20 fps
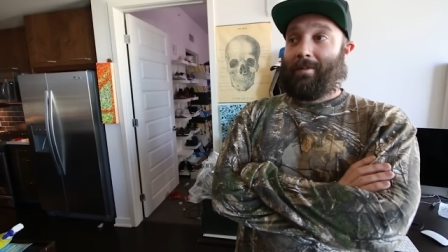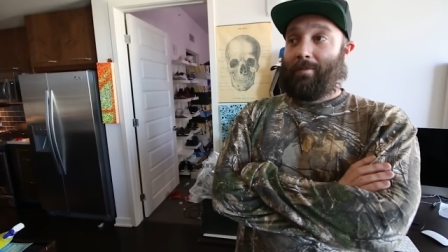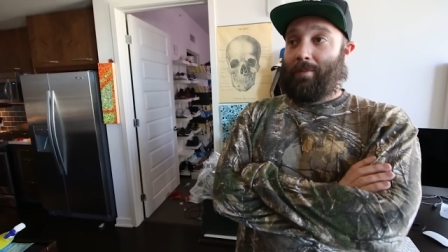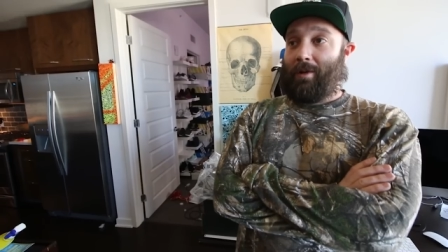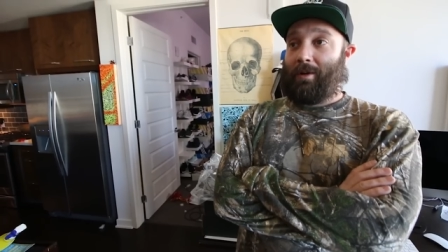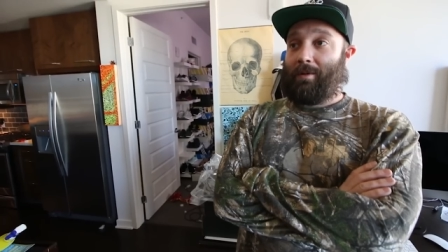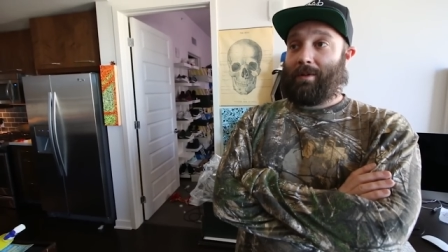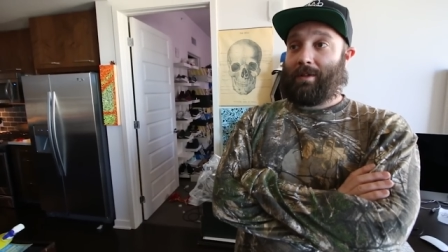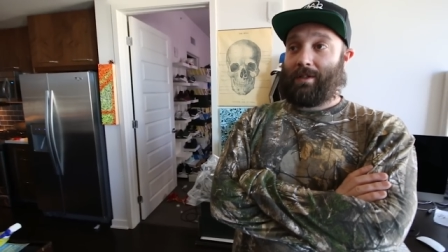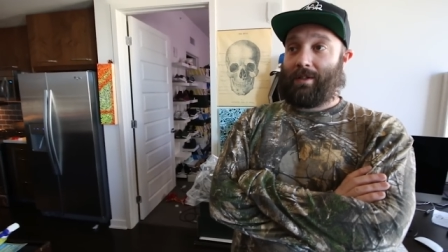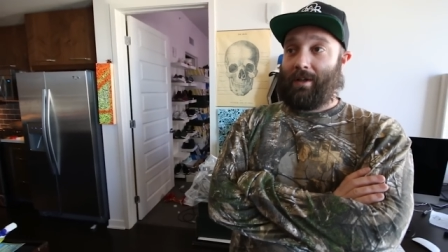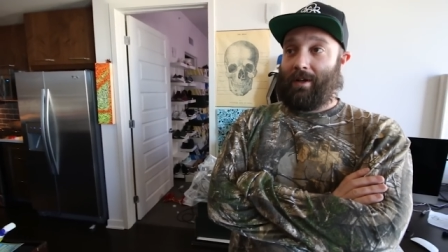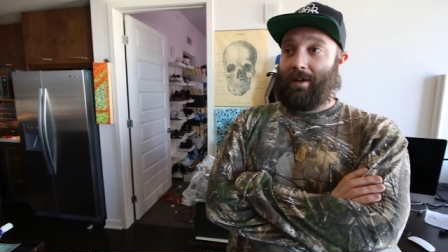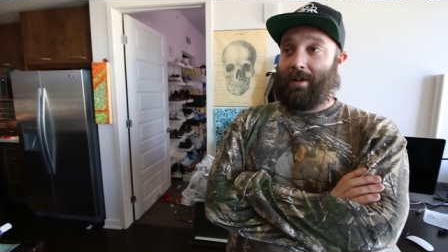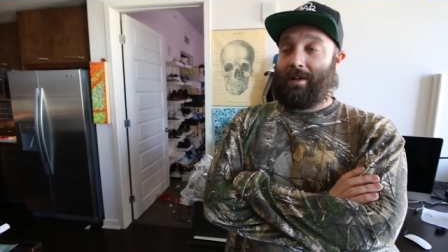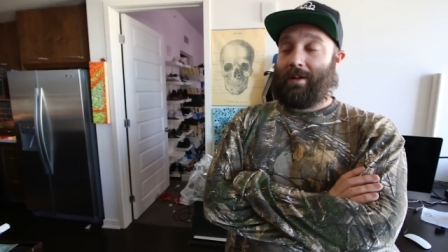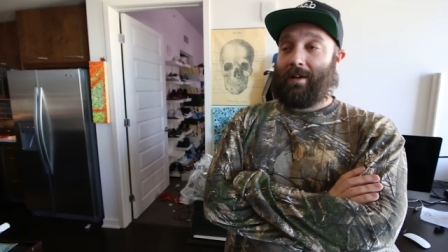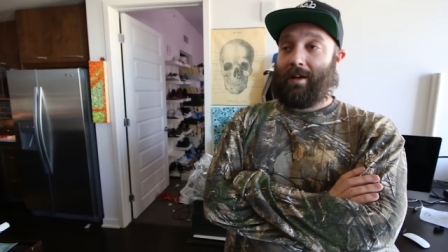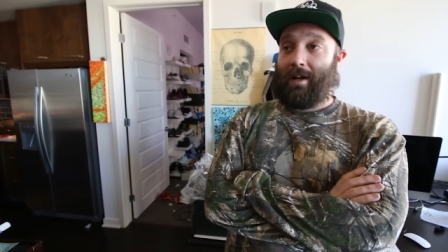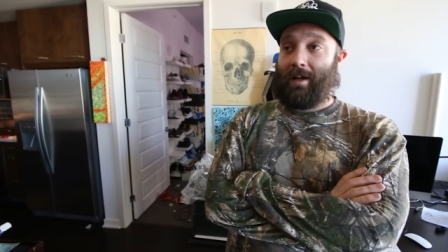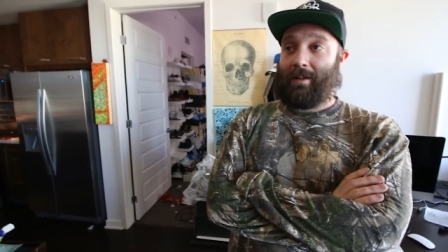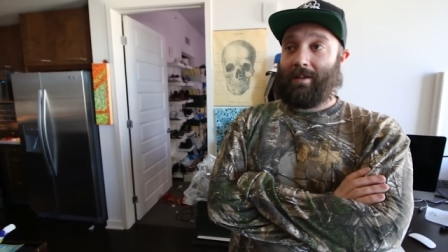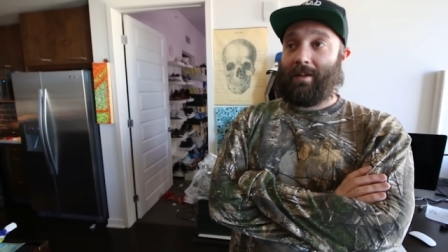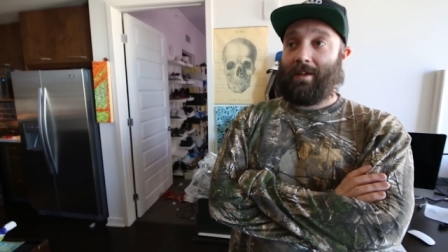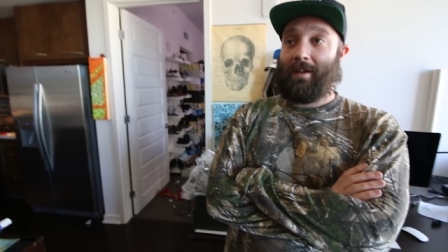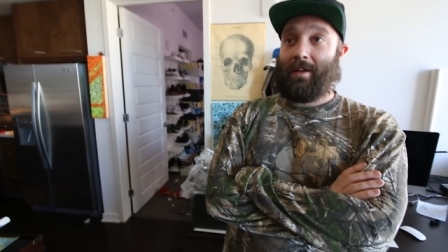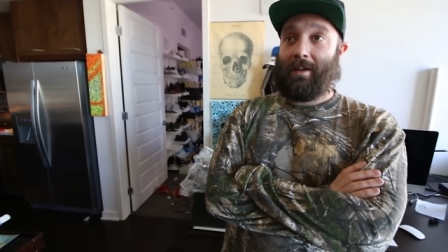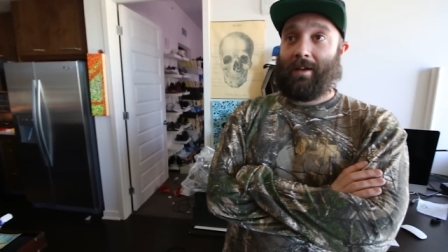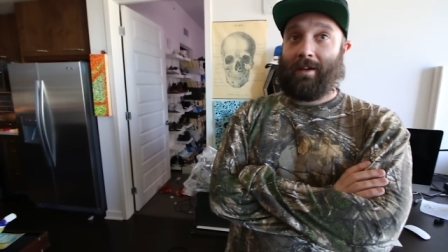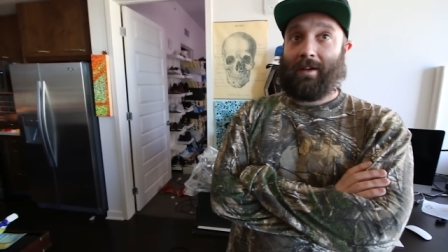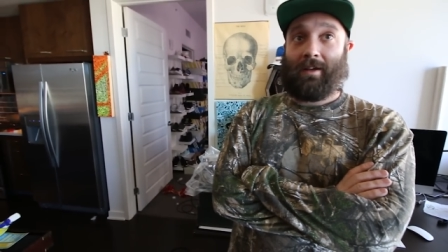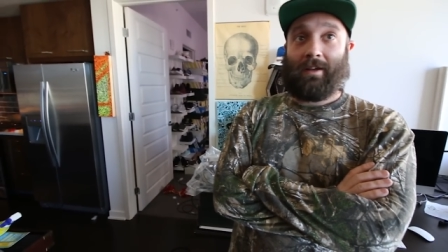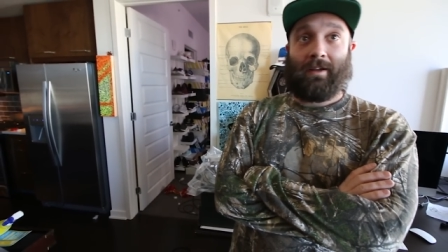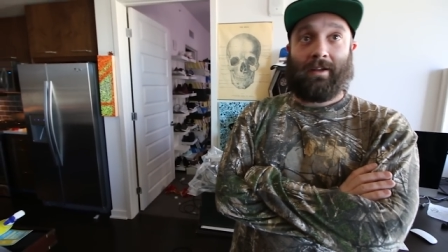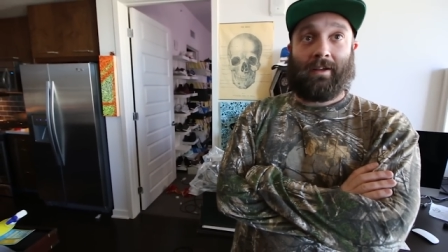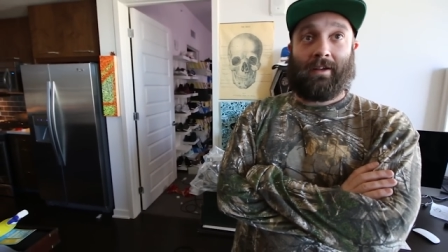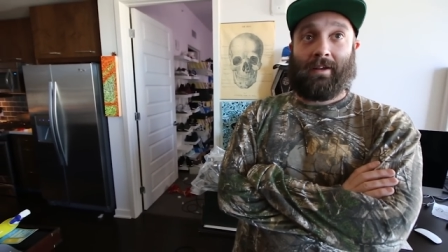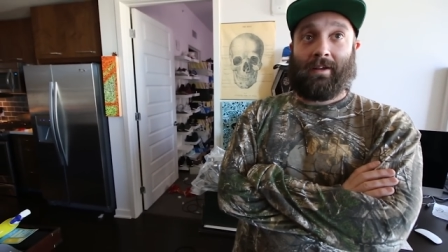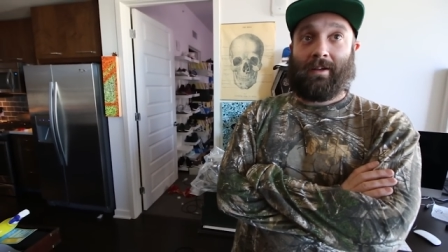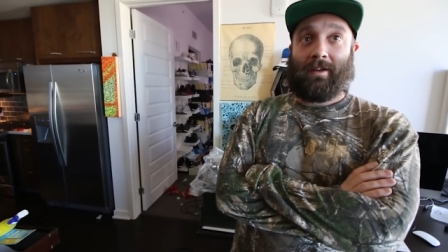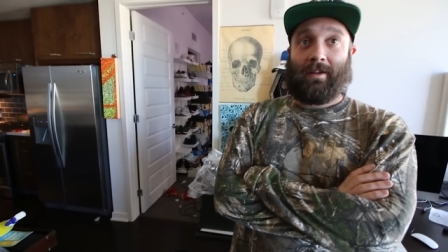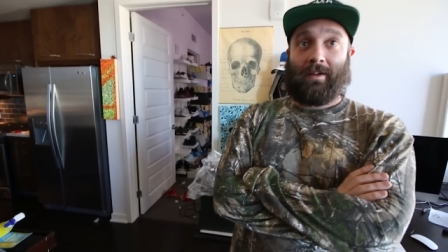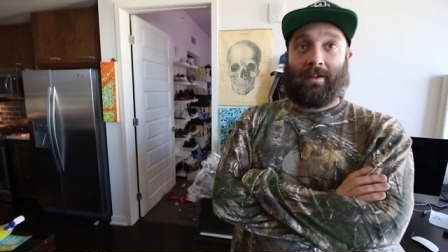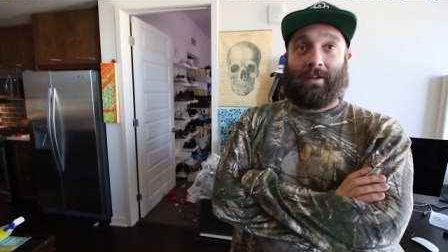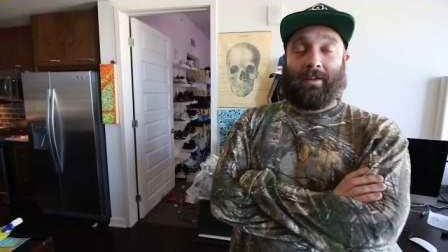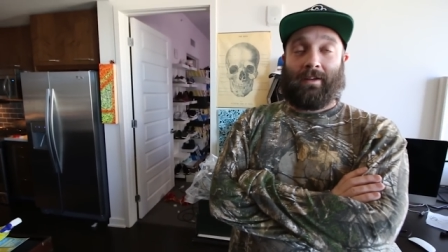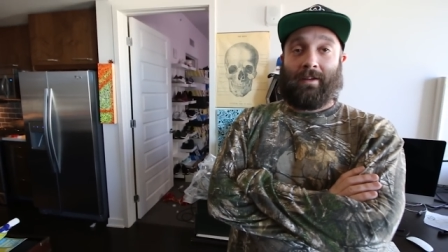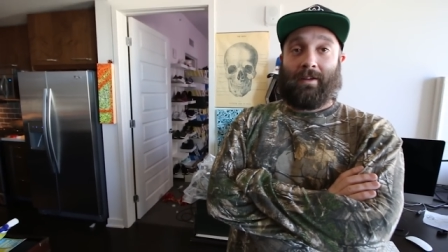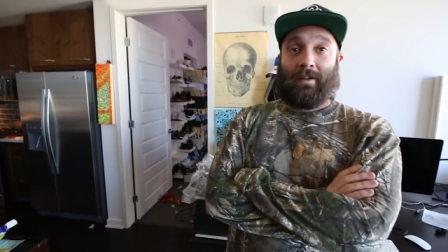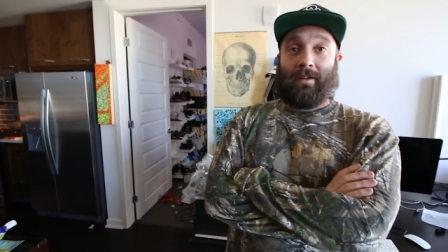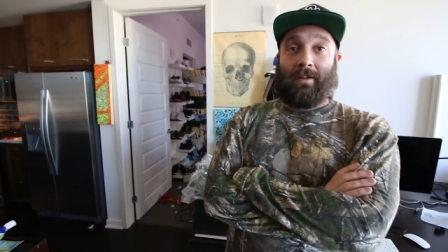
But it was good. How does it feel not being vegan?